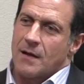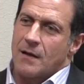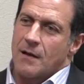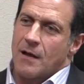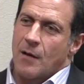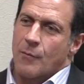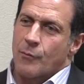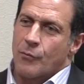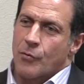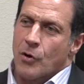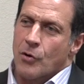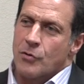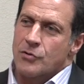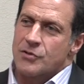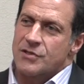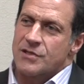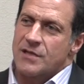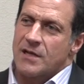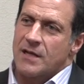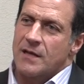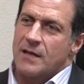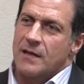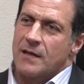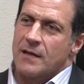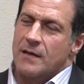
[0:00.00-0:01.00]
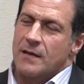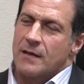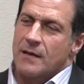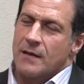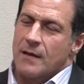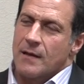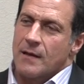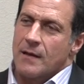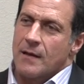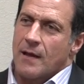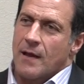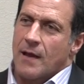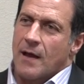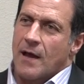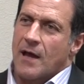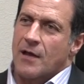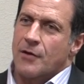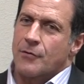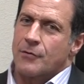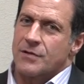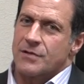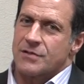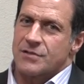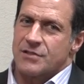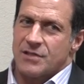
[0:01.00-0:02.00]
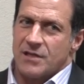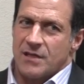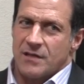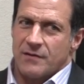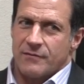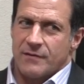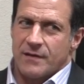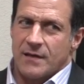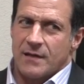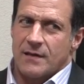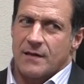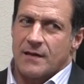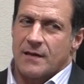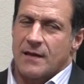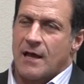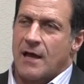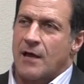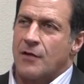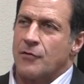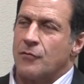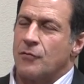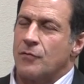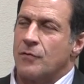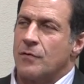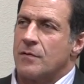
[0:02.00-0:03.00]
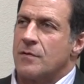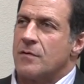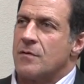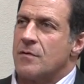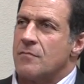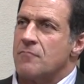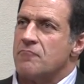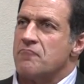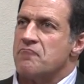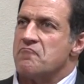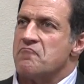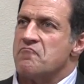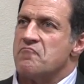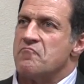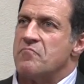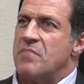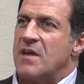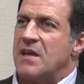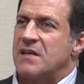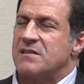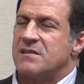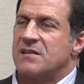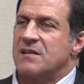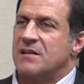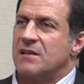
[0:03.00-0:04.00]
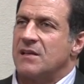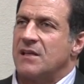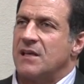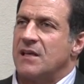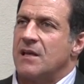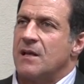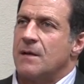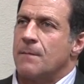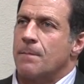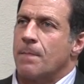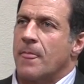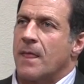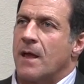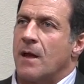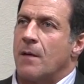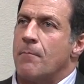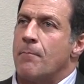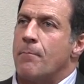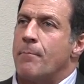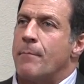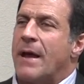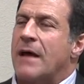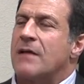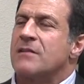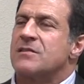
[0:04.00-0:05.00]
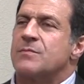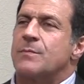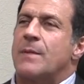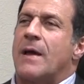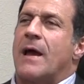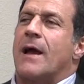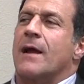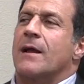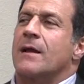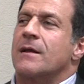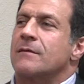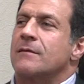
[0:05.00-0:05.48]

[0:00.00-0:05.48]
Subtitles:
approach it, how to achieve it, and how to basically bounce back,